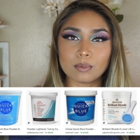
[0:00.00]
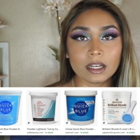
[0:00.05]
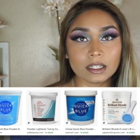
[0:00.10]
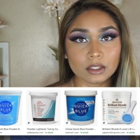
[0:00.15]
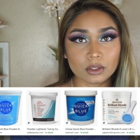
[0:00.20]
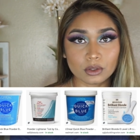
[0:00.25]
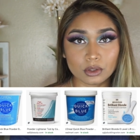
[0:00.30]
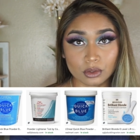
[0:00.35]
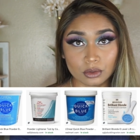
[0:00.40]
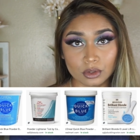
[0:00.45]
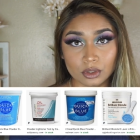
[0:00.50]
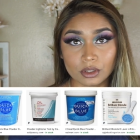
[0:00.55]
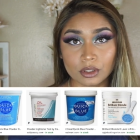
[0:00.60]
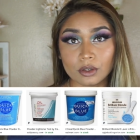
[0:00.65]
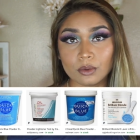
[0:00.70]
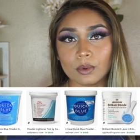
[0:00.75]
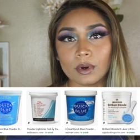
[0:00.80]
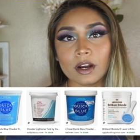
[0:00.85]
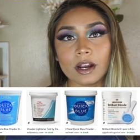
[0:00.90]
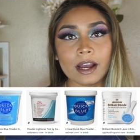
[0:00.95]
That's
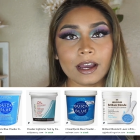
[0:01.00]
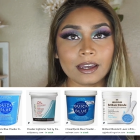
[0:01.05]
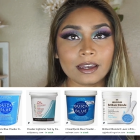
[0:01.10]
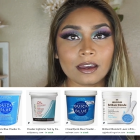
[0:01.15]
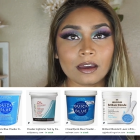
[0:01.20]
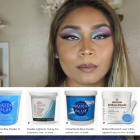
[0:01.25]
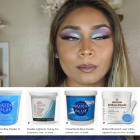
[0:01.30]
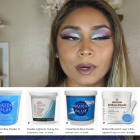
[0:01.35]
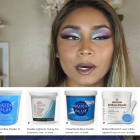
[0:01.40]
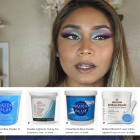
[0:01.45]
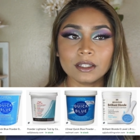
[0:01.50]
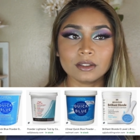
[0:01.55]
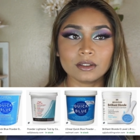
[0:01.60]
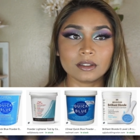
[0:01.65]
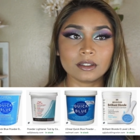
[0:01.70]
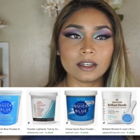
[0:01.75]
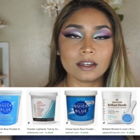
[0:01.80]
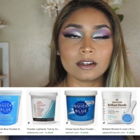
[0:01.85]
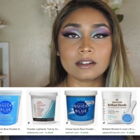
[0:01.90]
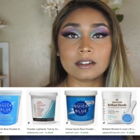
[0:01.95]
usually where I get mine. You
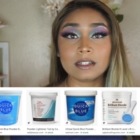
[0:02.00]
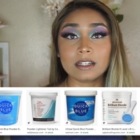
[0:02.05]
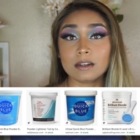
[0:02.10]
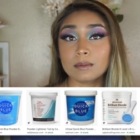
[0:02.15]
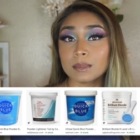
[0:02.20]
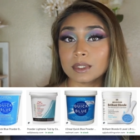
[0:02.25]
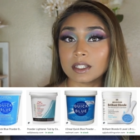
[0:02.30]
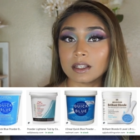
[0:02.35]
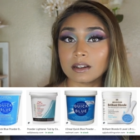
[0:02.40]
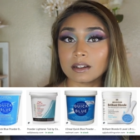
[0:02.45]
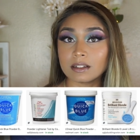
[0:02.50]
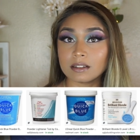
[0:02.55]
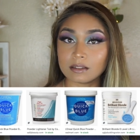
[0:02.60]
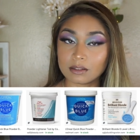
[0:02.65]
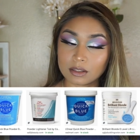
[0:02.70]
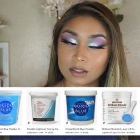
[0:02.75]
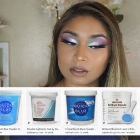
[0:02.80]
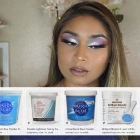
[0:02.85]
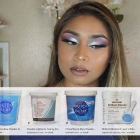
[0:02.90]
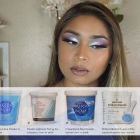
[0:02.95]
can get on Amazon
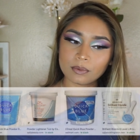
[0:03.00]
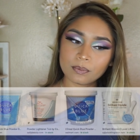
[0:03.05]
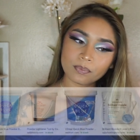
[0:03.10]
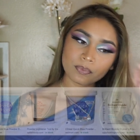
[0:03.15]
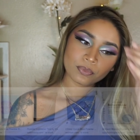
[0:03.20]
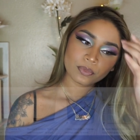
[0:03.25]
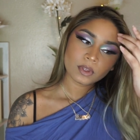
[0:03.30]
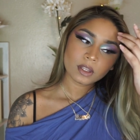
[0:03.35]
too